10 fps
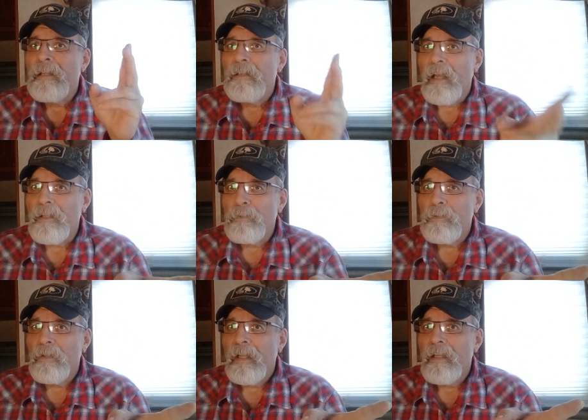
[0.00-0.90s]
Takes him
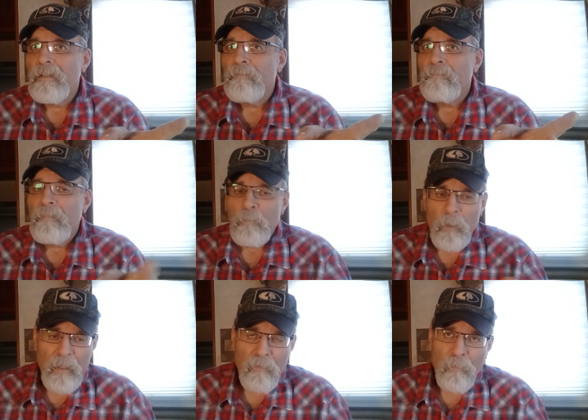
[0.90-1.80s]
to an inn. We
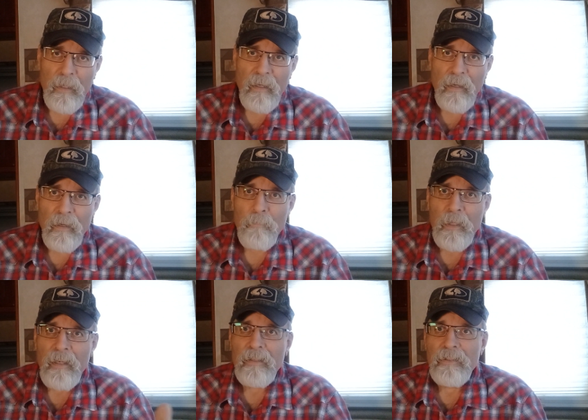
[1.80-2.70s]
didn't read it here, but
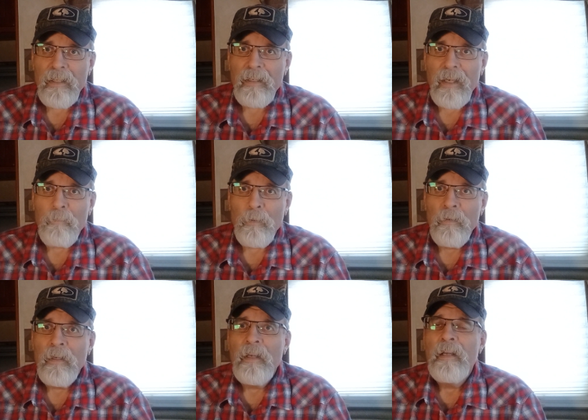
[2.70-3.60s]
it tells the innkeeper.
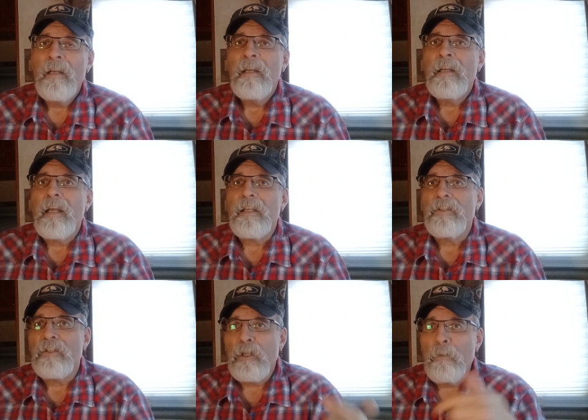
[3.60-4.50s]
He
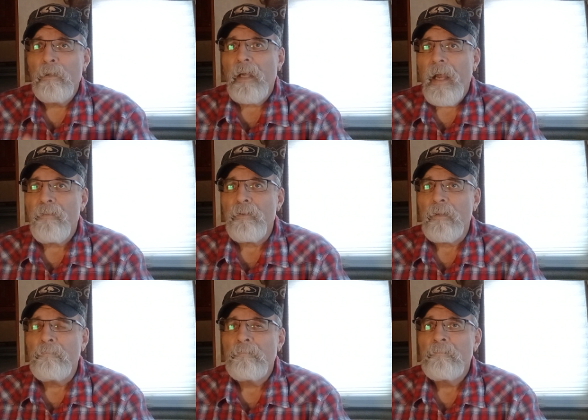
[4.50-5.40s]
says, "You look after
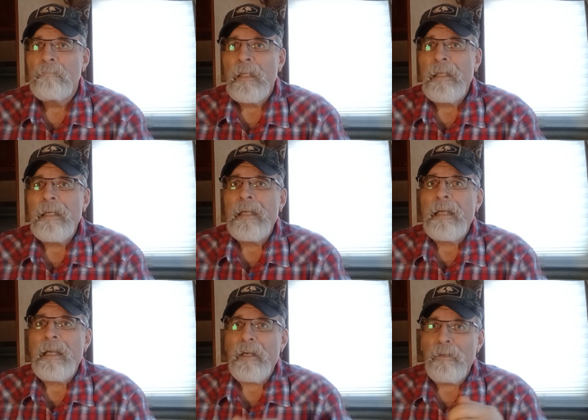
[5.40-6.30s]
him.
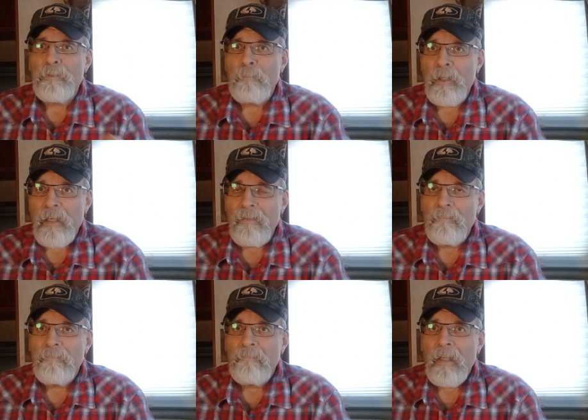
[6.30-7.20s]
Here's money.
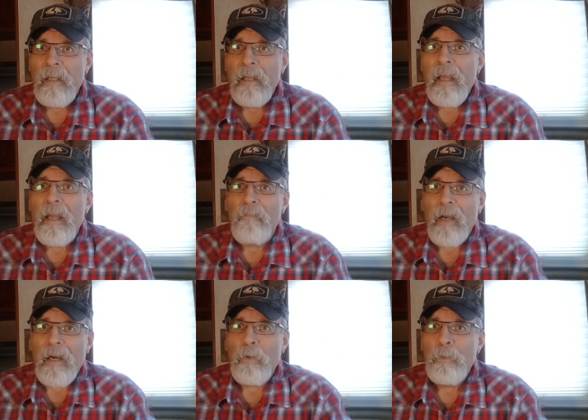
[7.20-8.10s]
If
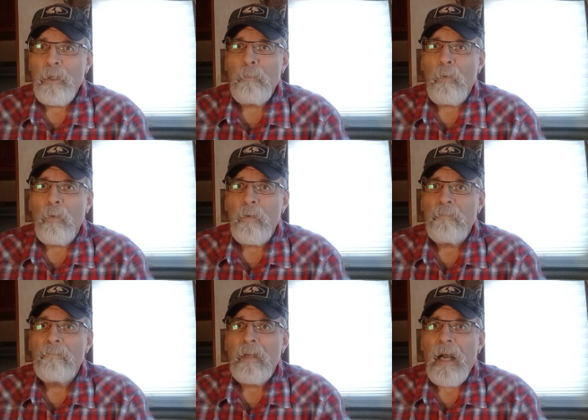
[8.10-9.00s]
I owe you more,
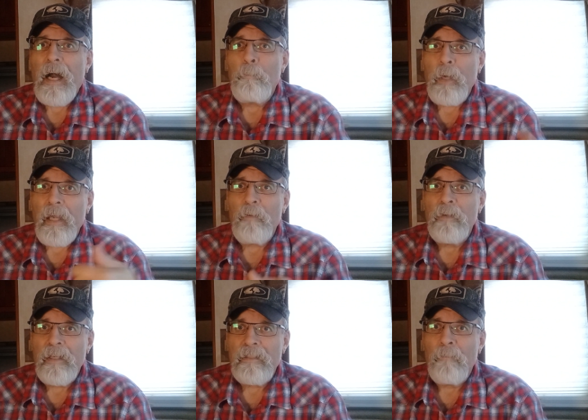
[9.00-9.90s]
I'll pay you the
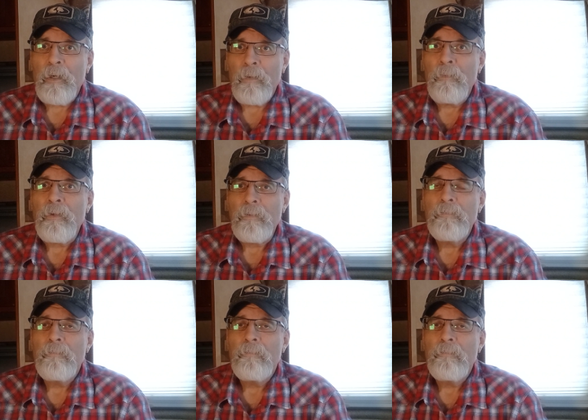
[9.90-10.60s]
next time I come through."